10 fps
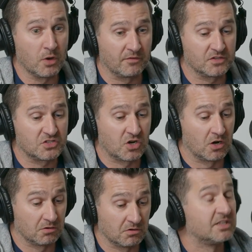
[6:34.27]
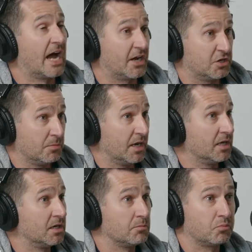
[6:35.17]
have to start
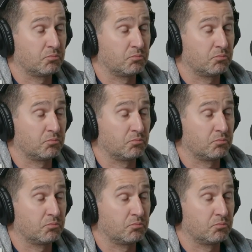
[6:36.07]
documenting